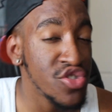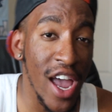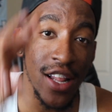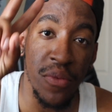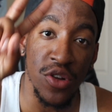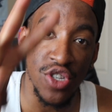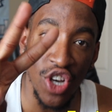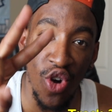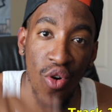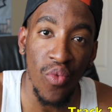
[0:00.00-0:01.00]
Track number
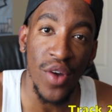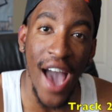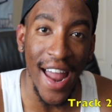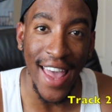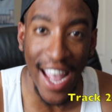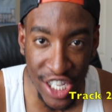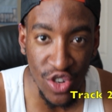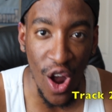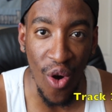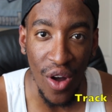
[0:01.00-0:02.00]
two, we got
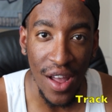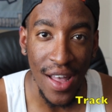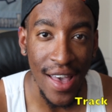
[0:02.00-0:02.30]
Intro.